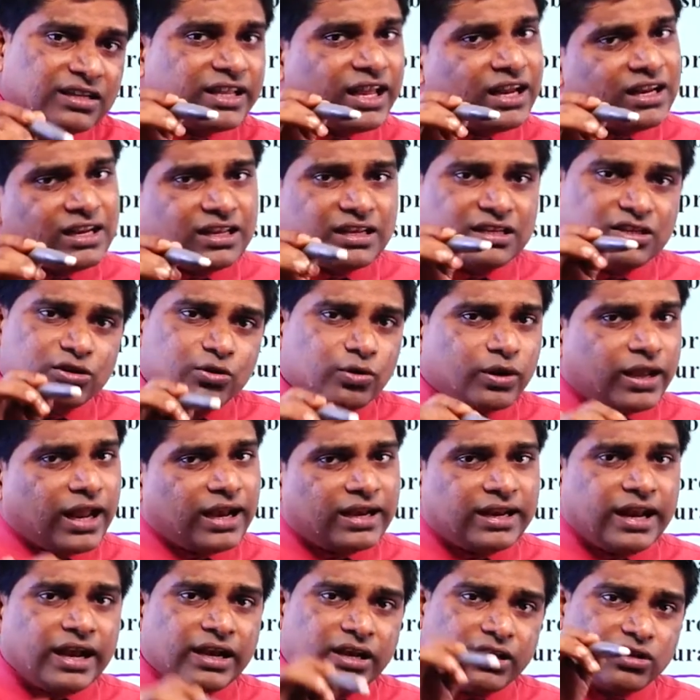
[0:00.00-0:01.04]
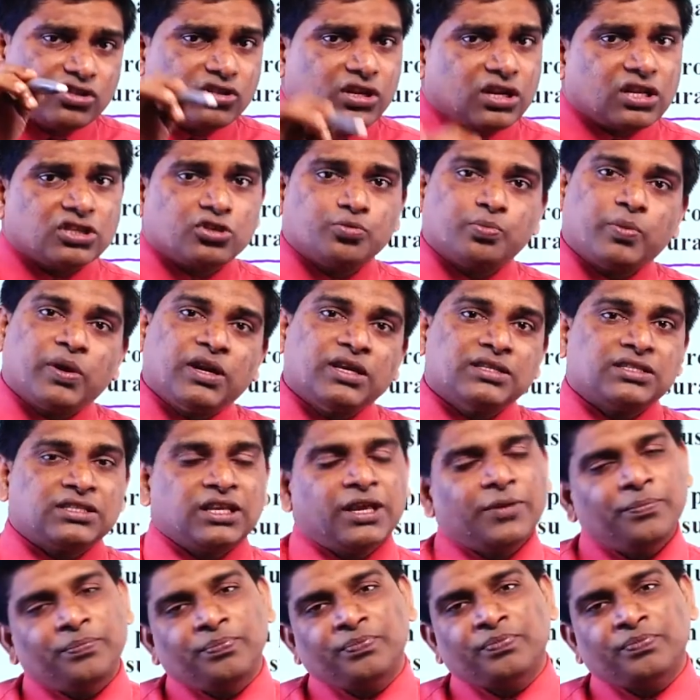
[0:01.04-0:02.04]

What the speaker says: then you can get insurance policy